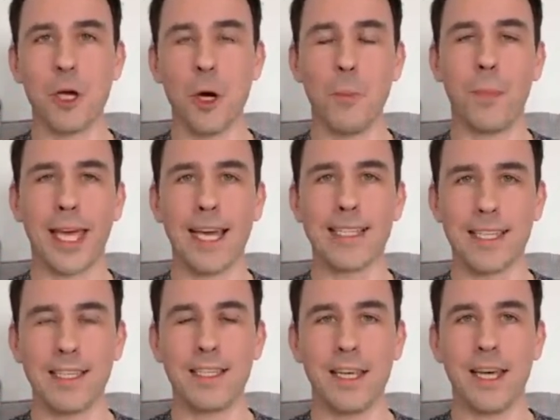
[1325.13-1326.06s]

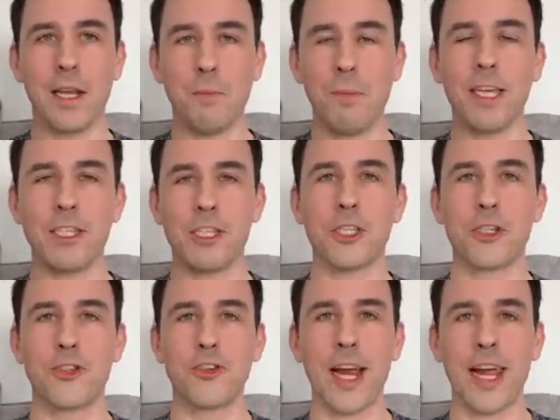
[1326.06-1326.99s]
complicated and a bit
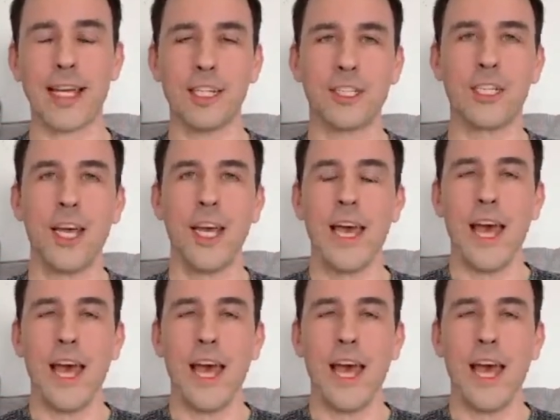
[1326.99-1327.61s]
strange.